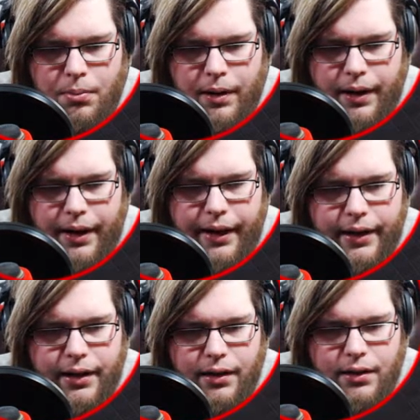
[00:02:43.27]
Put it
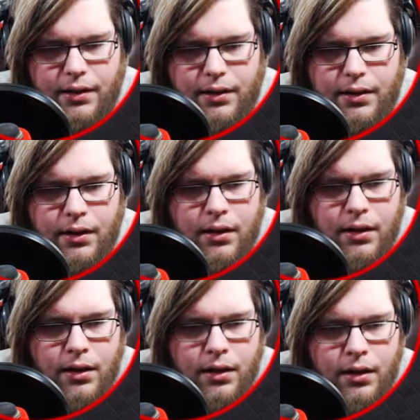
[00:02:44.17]
here.
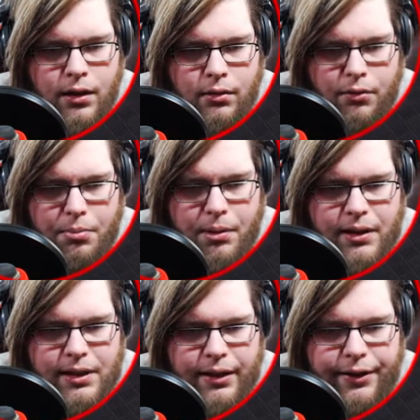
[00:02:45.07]
When we put
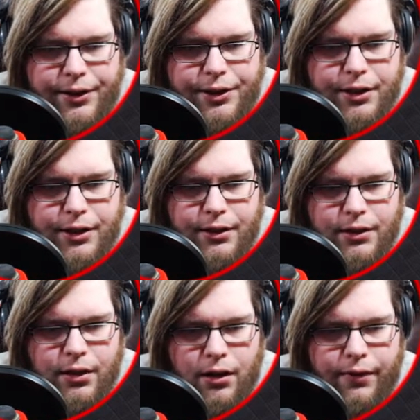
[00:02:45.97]
this here, it should
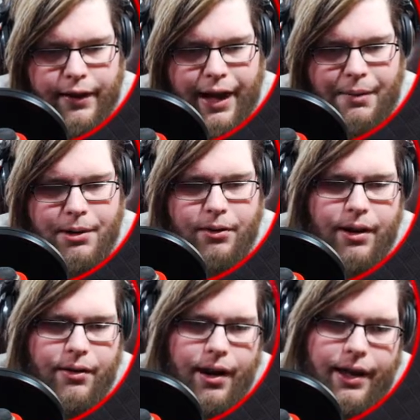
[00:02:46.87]
curve that cabinet
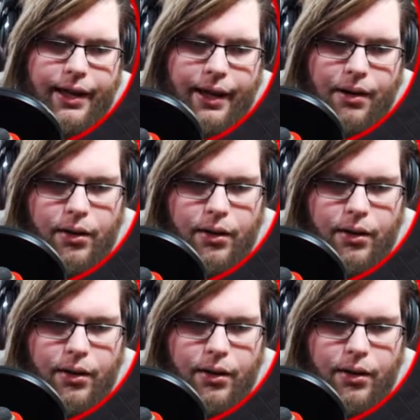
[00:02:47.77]
around, right? Yeah.